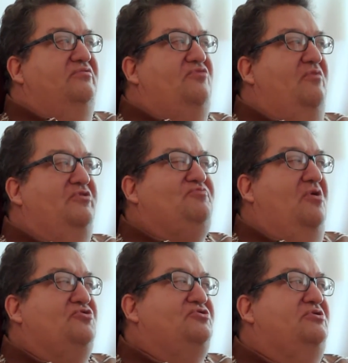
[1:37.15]
homeless
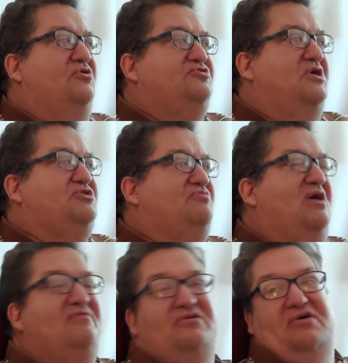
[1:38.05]
person in those days or
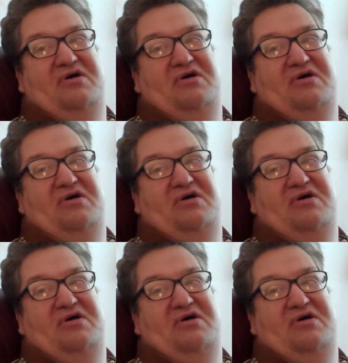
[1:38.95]
whatever,